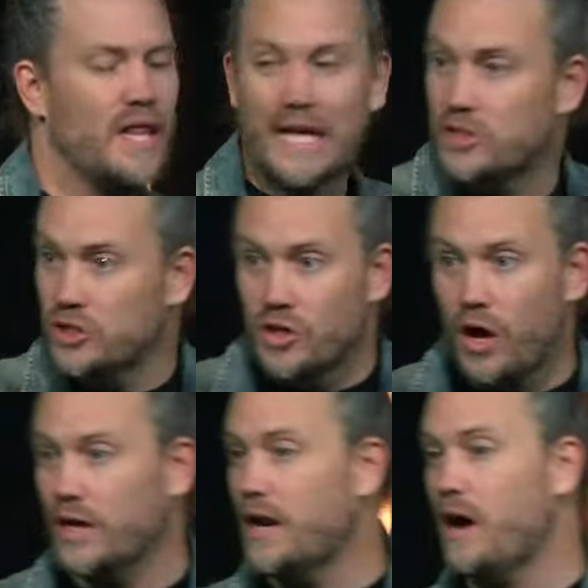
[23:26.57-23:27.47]
That's
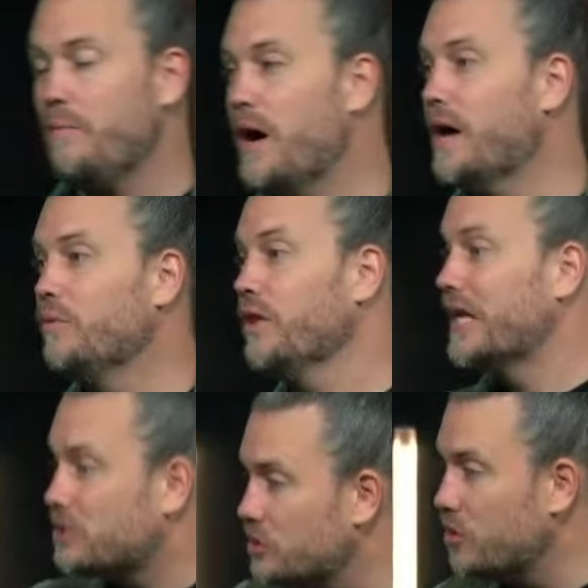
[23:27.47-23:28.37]
not in our Bible.
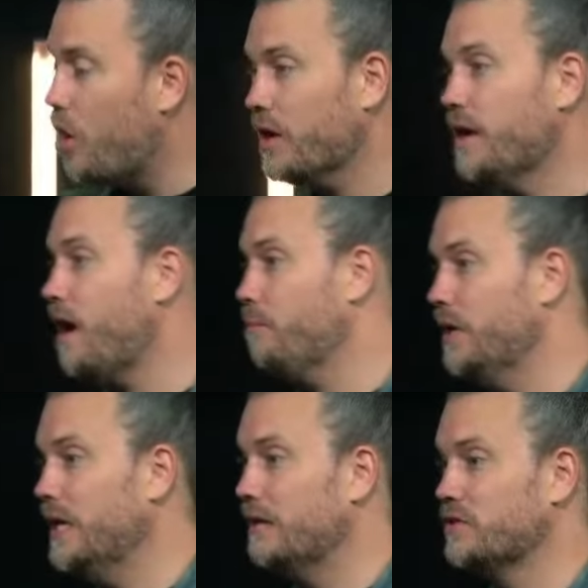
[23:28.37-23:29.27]
That's not in our
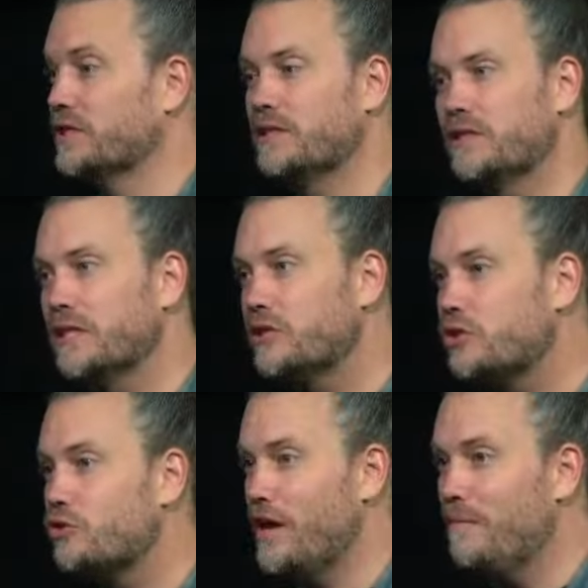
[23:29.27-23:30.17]
beliefs. This is
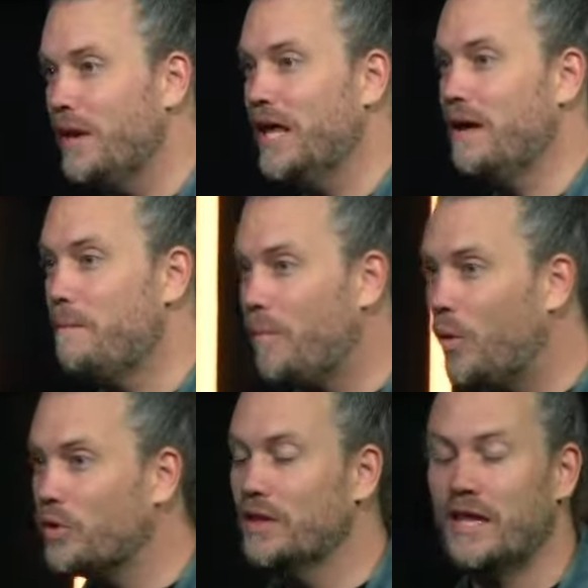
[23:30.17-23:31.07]
extremely
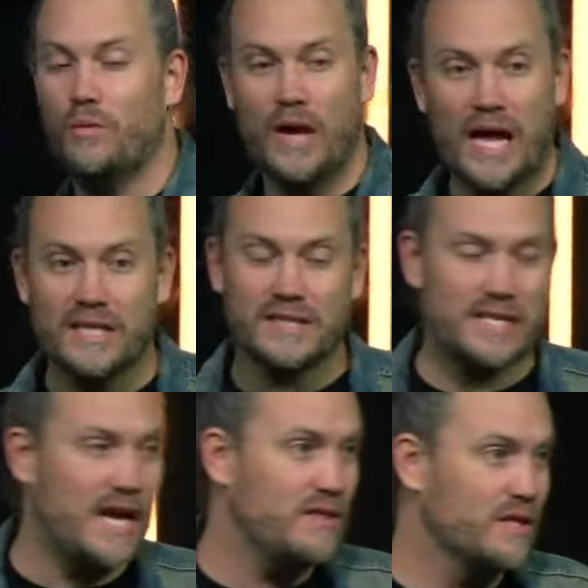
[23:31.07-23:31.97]
important that we
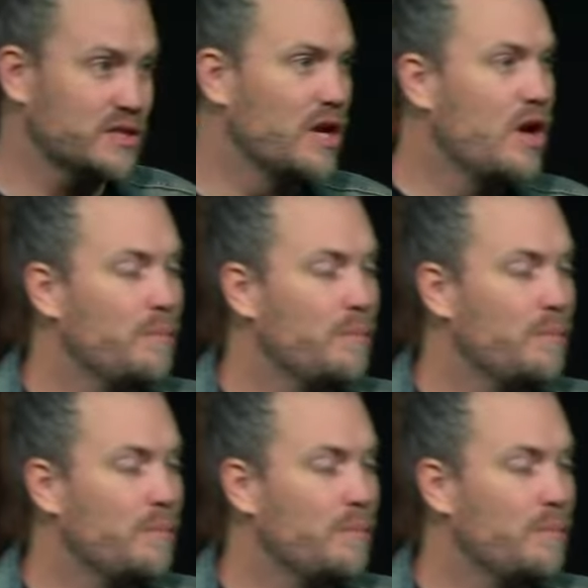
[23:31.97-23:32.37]
understand this